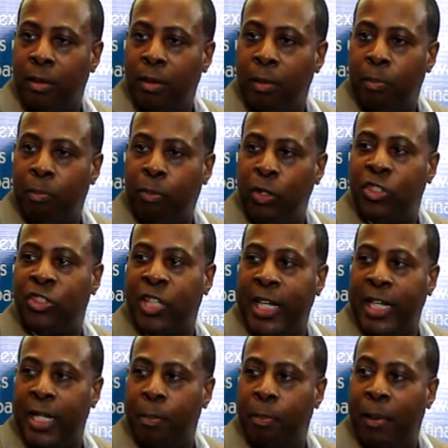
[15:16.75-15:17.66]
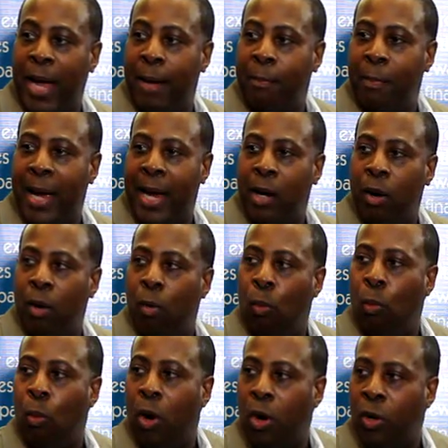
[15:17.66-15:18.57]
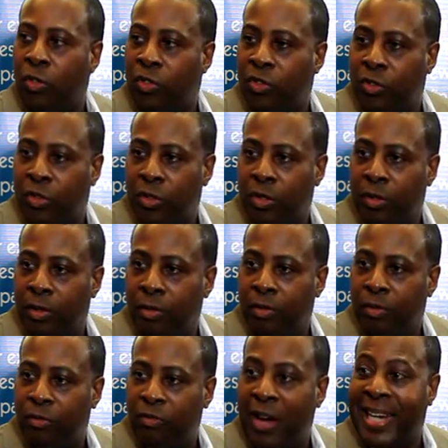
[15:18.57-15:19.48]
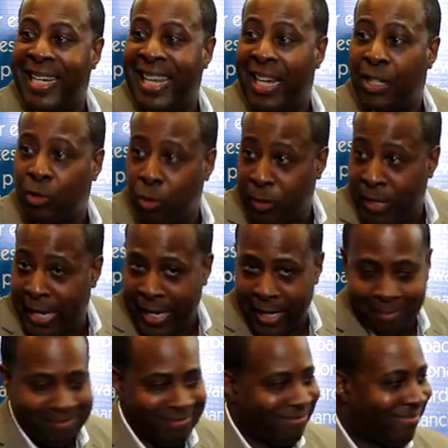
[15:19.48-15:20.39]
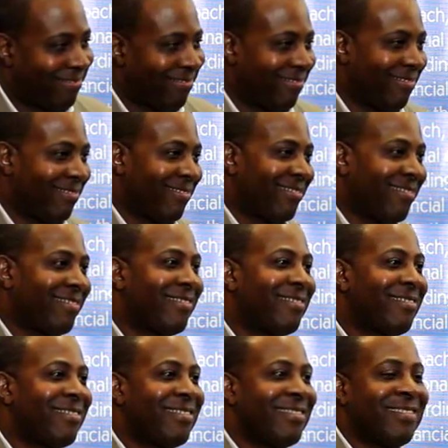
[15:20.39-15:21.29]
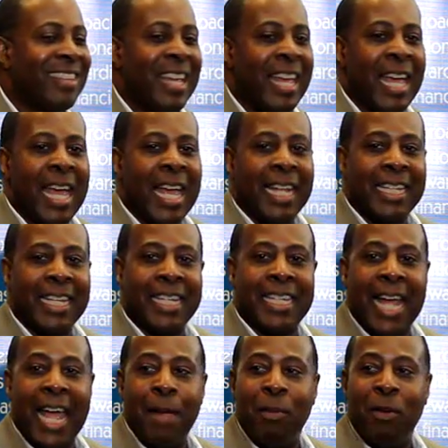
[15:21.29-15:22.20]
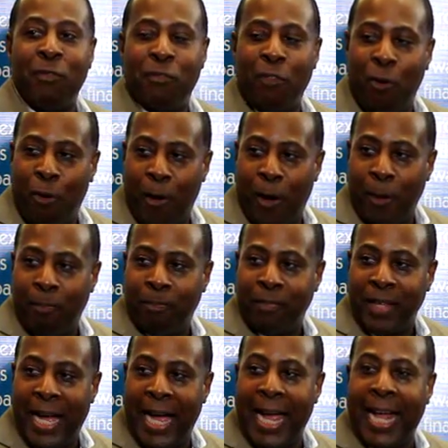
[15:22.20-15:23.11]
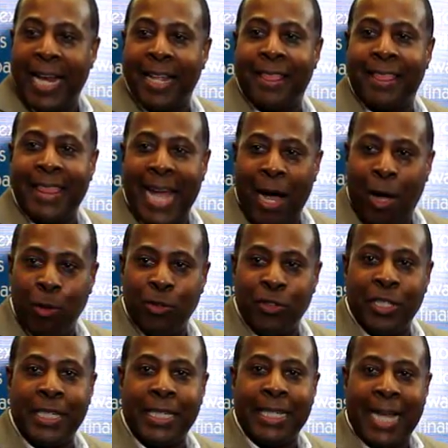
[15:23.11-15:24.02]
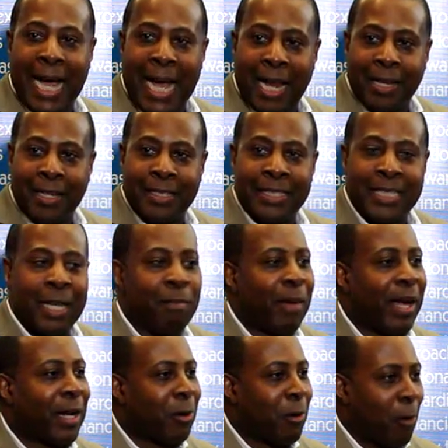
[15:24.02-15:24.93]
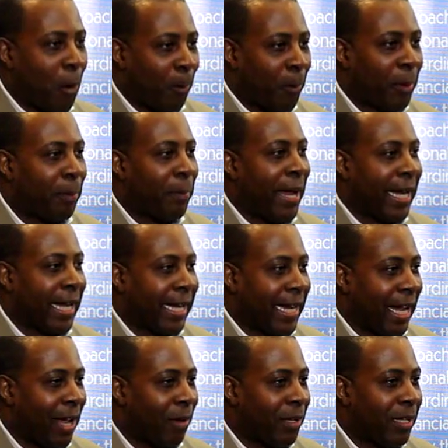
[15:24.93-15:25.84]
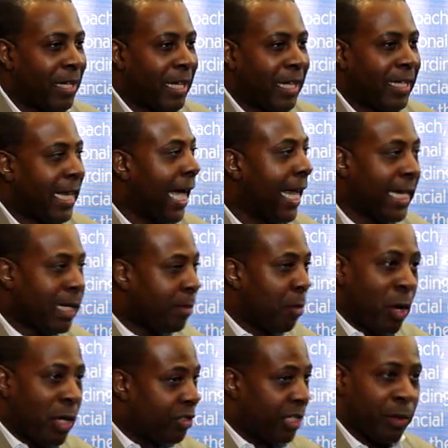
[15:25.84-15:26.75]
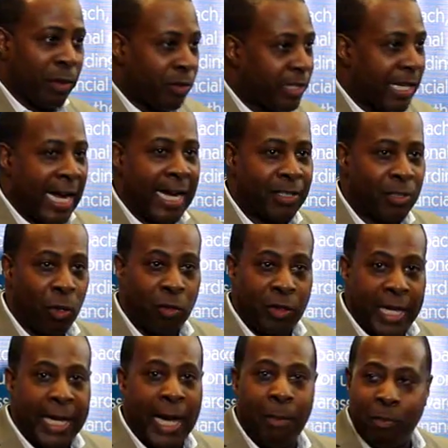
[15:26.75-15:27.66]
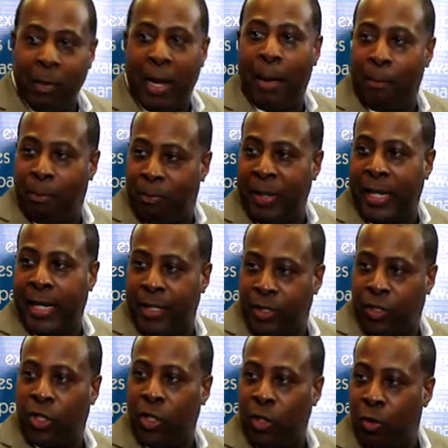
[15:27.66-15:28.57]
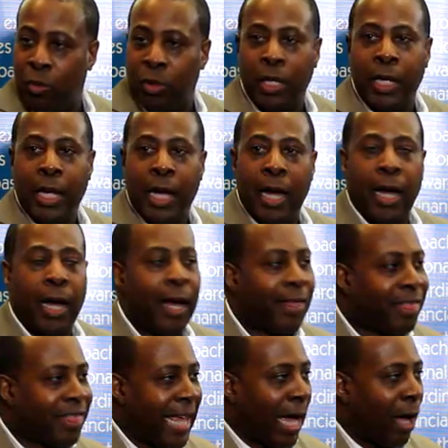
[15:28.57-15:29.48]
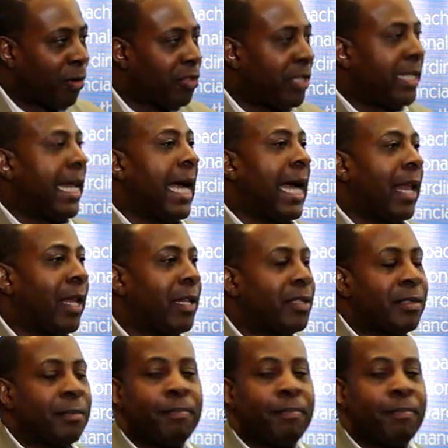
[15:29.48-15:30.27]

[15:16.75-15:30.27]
preceded by my worst financial day. the day before, I had $1,000 in my corporate bank account. Not even more zeros, guys. Don't think I'm, I'm being cute. A thousand dollars.